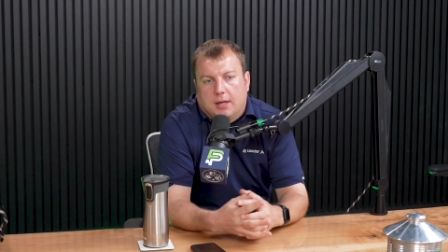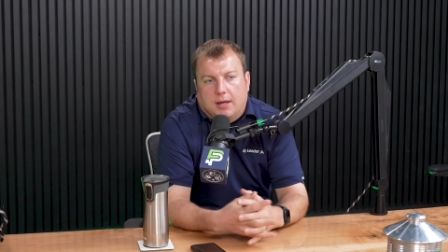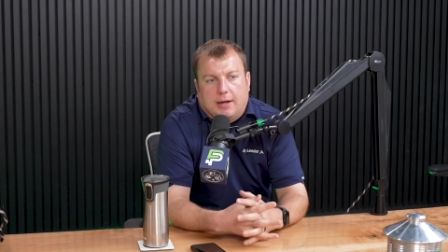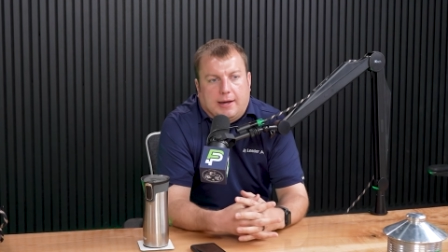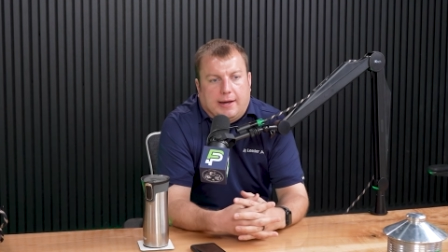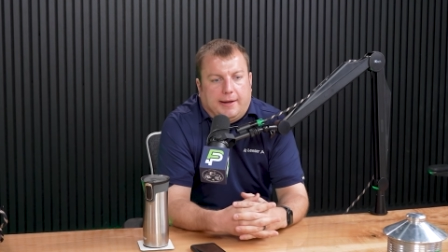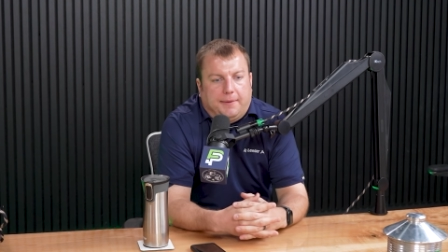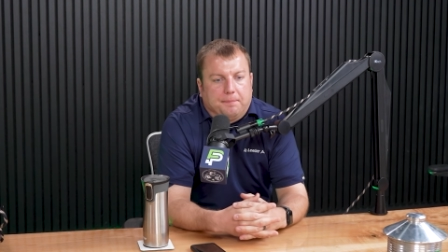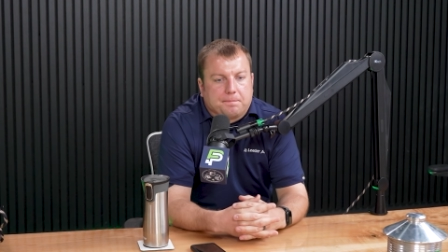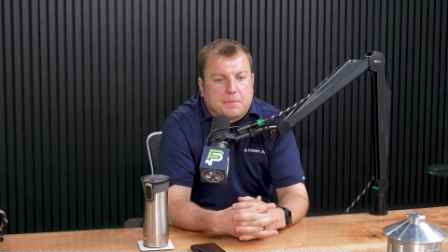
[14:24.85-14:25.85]

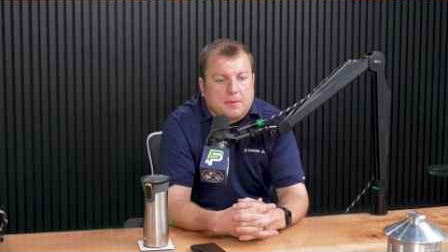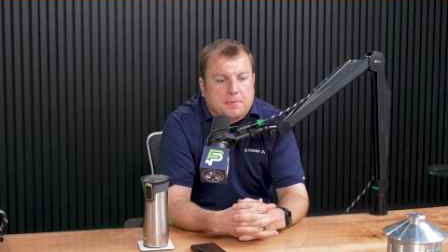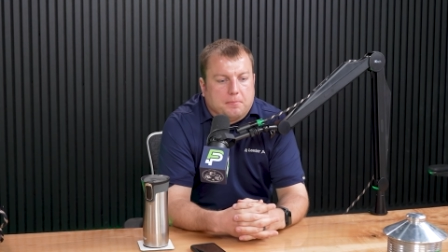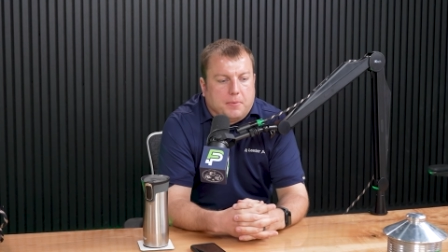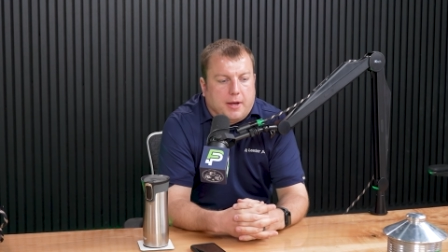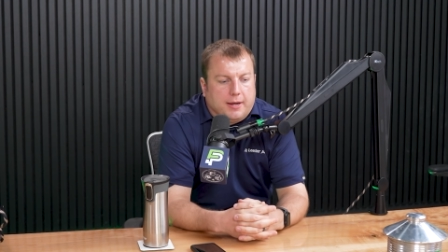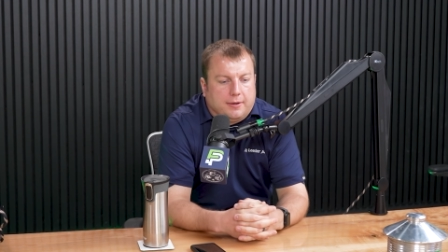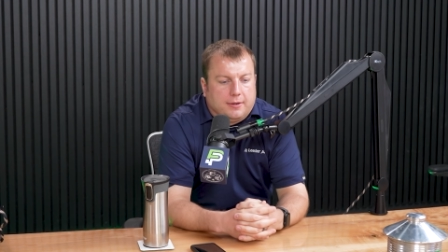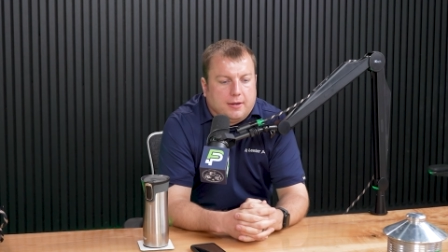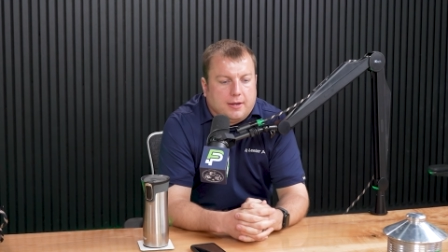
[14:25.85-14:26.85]

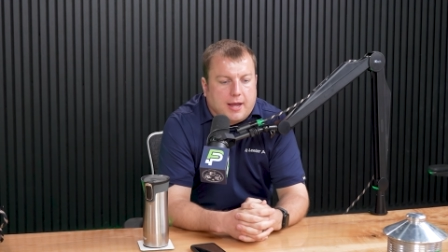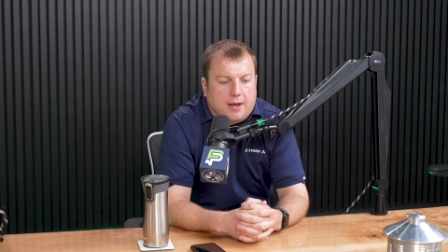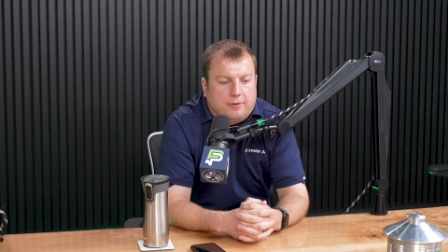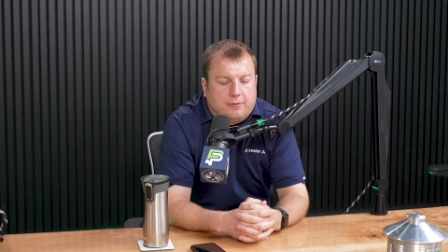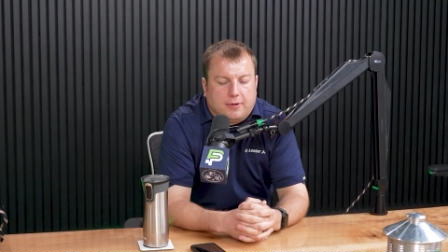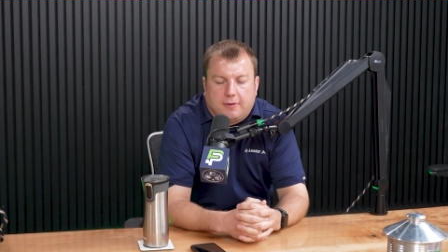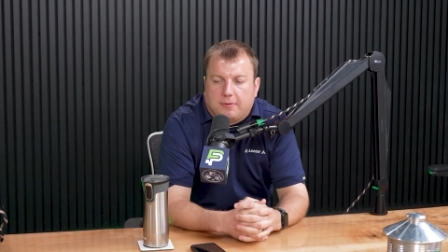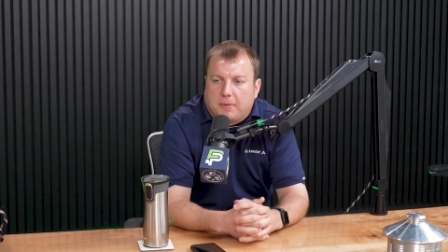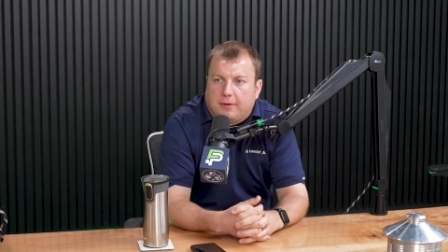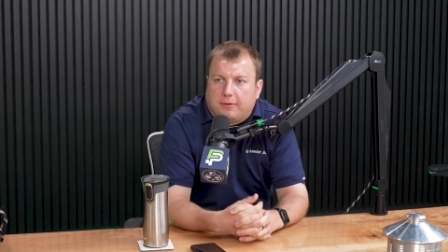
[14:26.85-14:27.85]
But yeah, it's
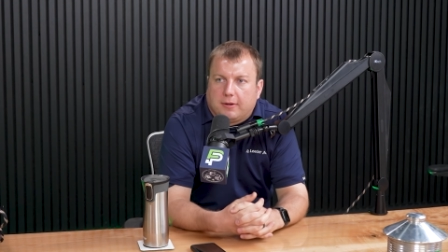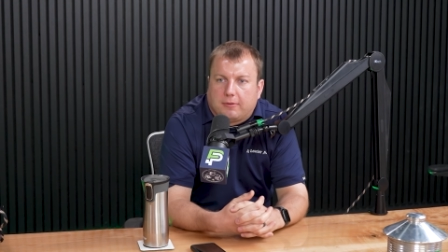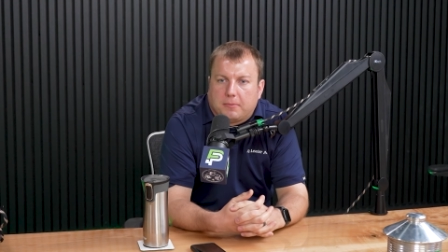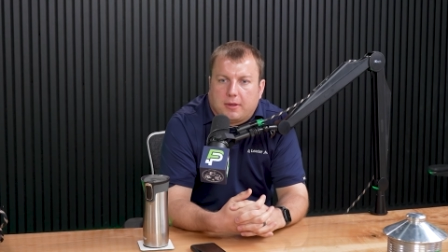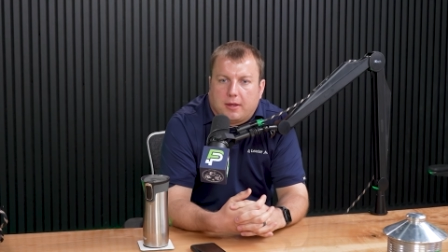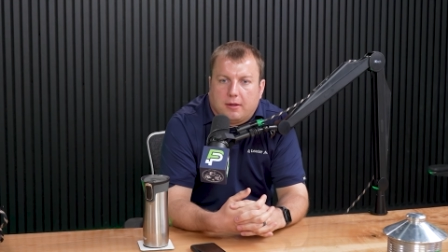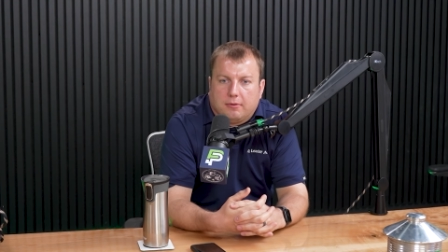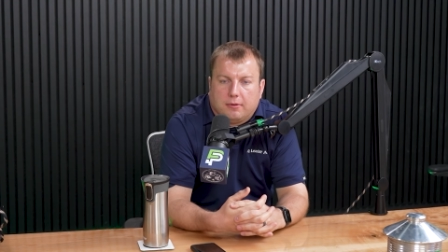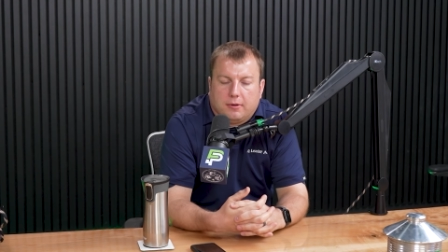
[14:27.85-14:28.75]
amazing some of the